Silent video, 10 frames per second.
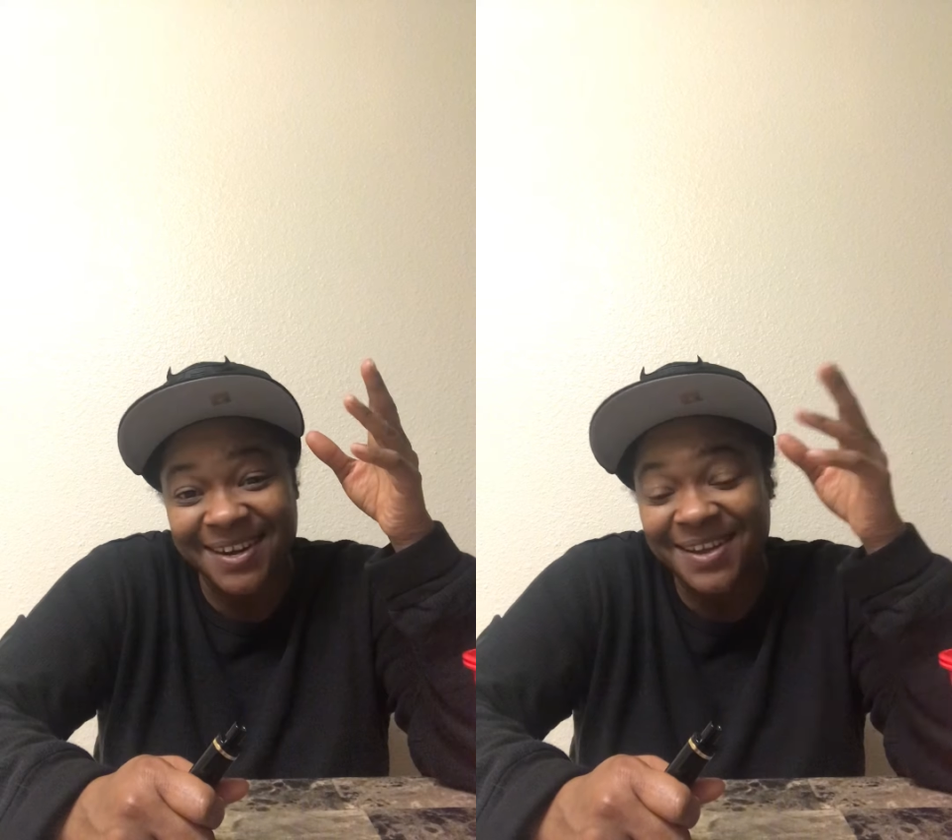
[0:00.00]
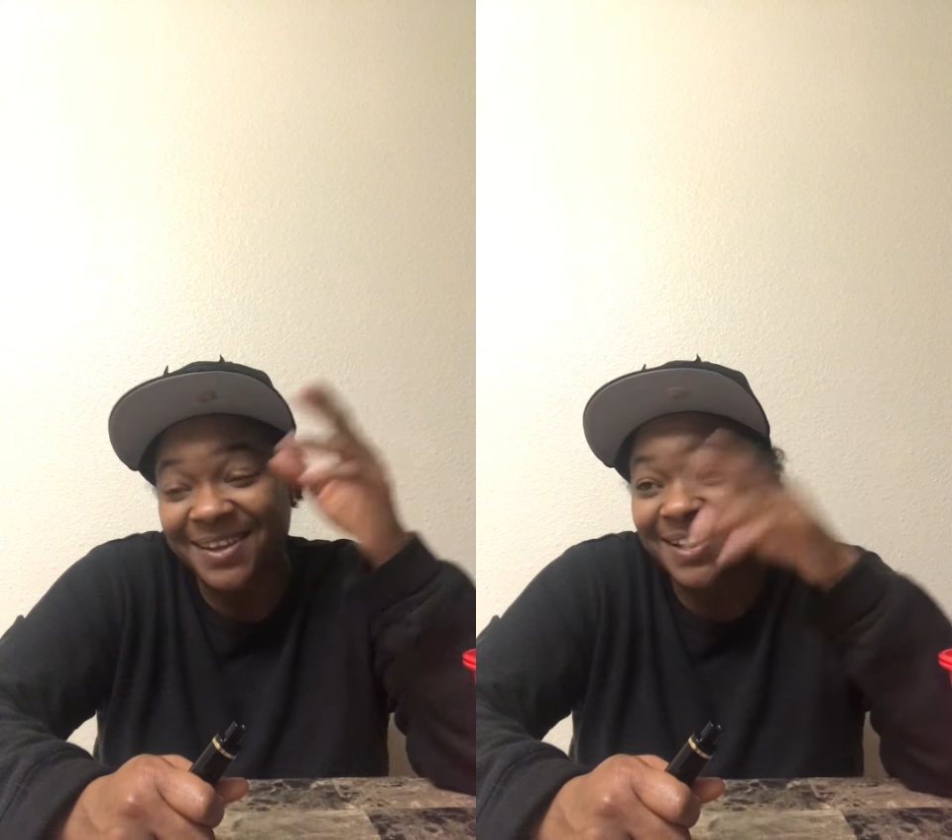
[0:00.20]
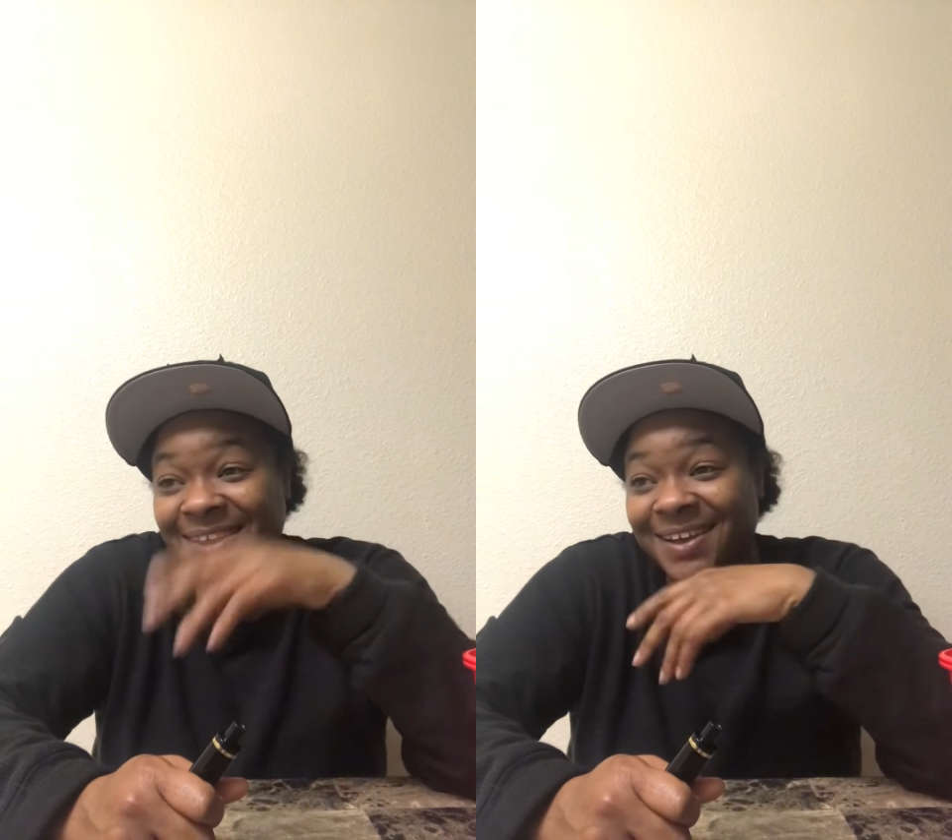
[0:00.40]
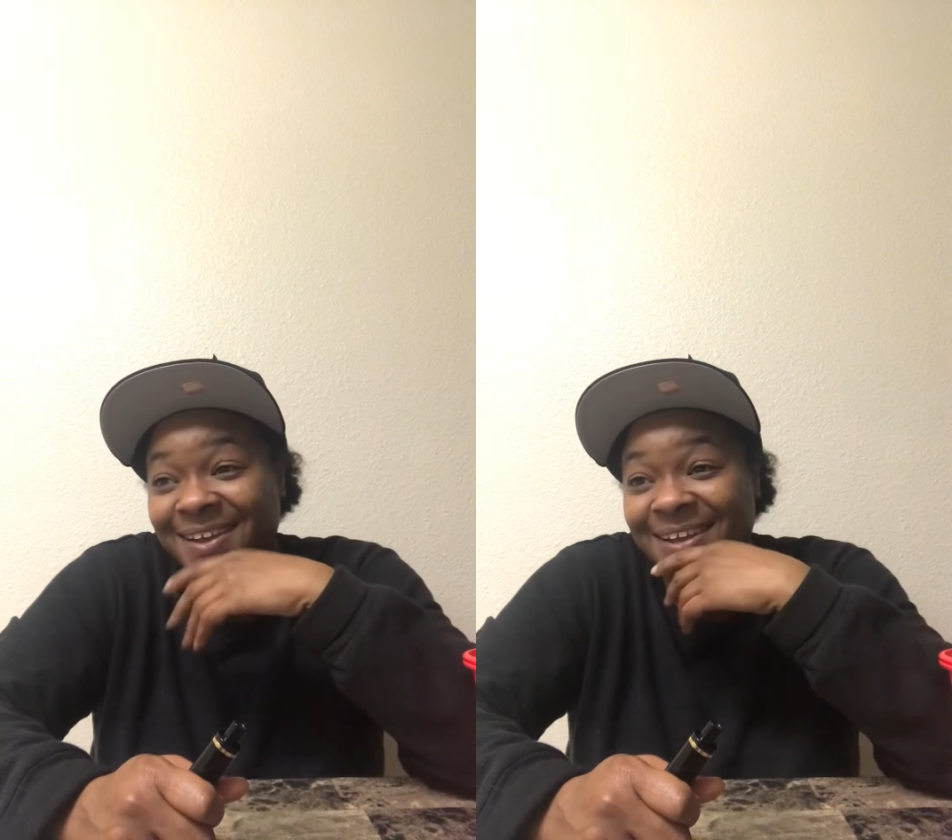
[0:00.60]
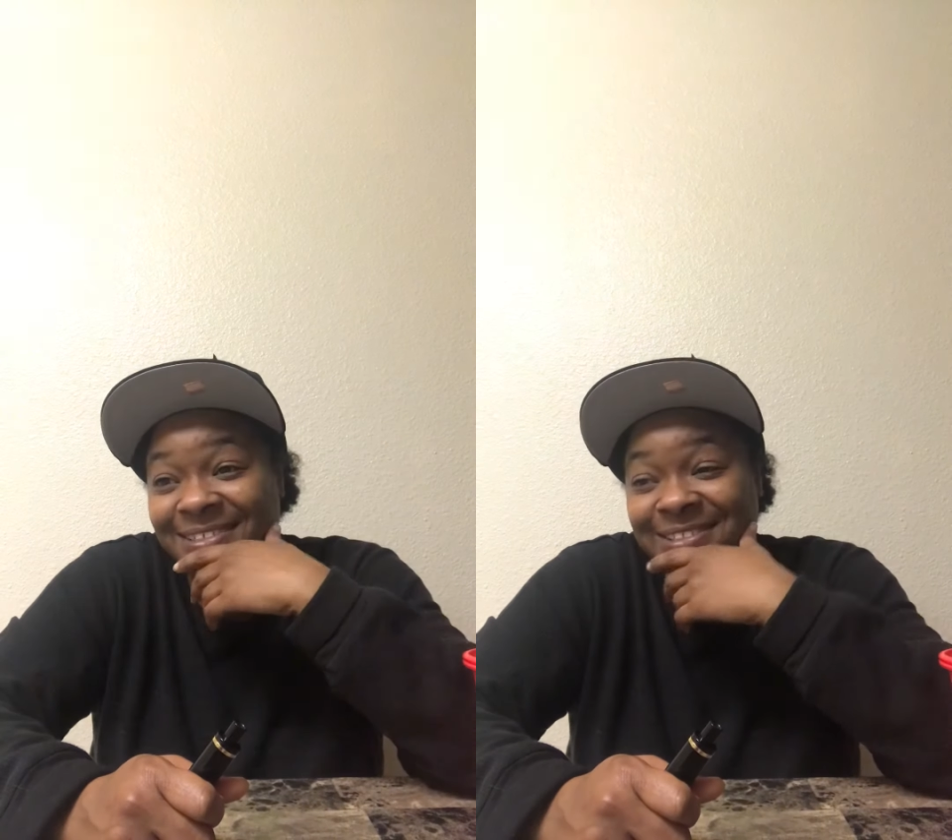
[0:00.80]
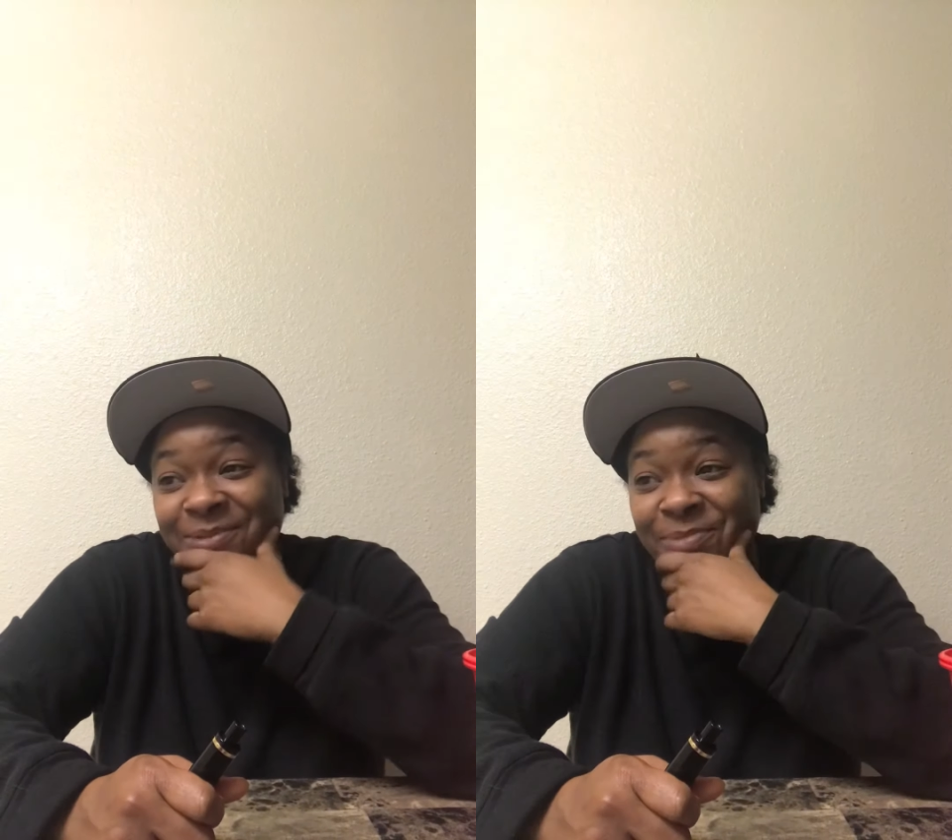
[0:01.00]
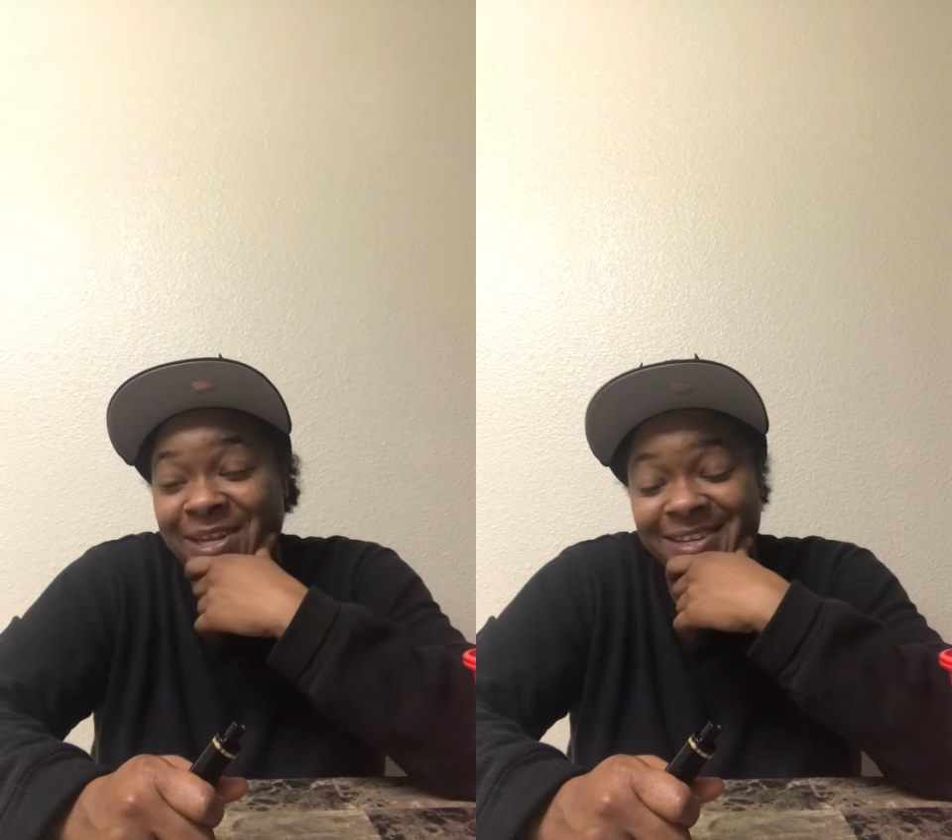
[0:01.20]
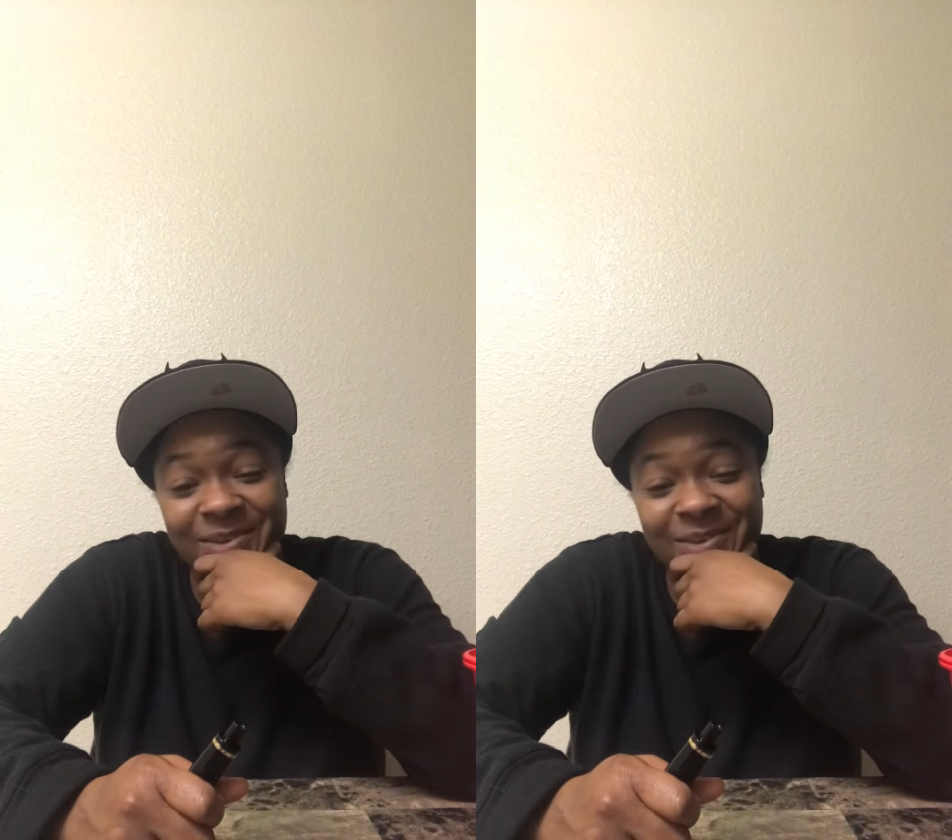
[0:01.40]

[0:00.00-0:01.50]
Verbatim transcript: I, I, I shouldn't have made